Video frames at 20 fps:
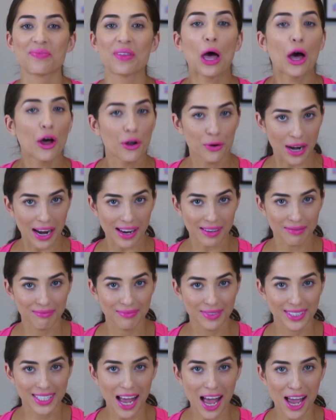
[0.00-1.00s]
All right,
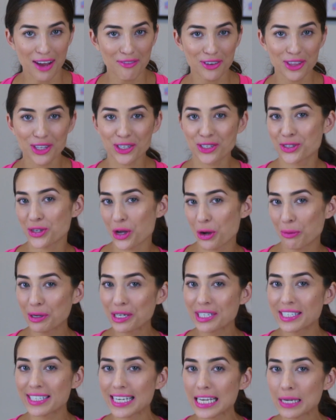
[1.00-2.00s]
time for the Sober
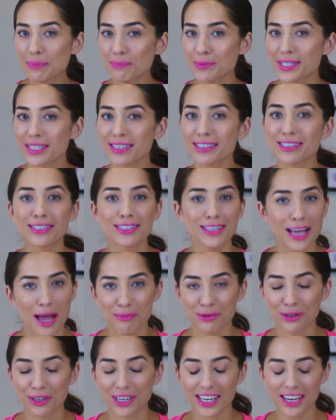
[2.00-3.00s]
Sips
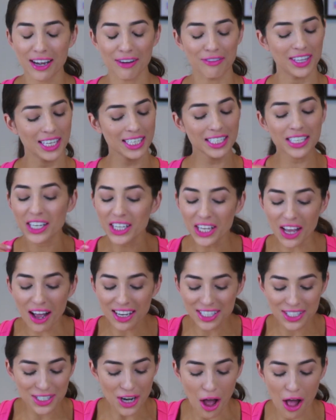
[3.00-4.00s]
summary of this
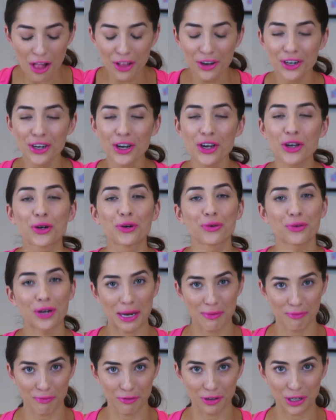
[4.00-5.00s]
Clausthaler
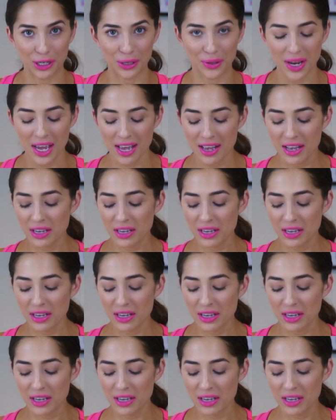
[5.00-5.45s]
Grapefruit.